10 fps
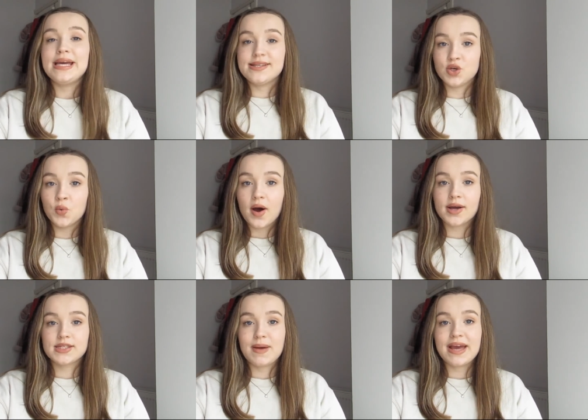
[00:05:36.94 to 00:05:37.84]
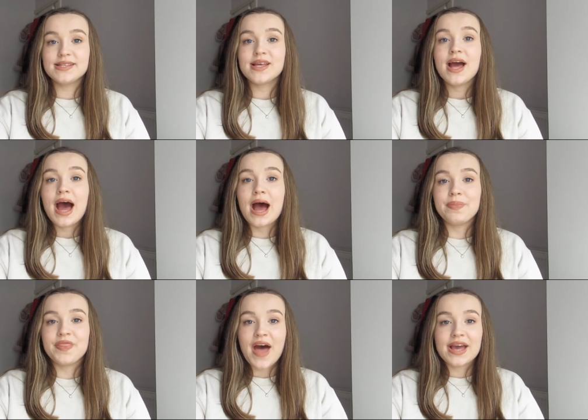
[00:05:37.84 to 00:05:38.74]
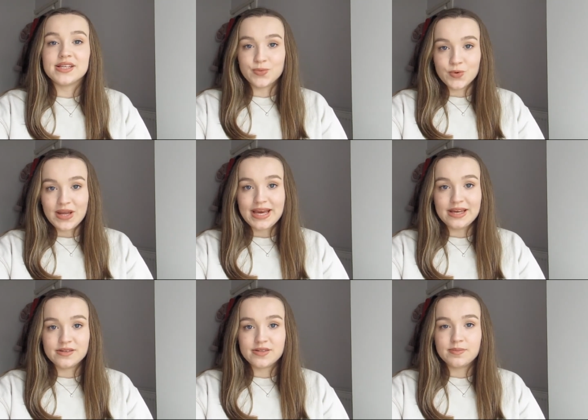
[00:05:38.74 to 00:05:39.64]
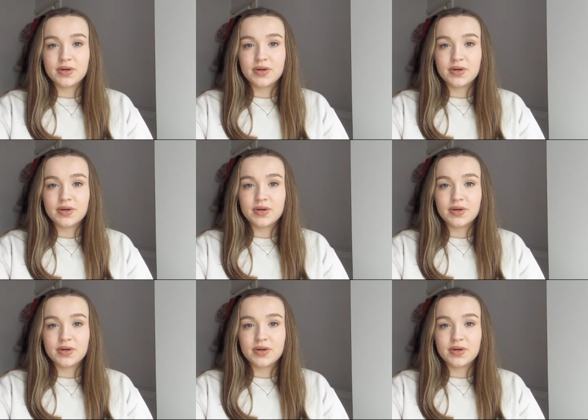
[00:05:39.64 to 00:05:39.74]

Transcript: is your workspace, and that is all it is.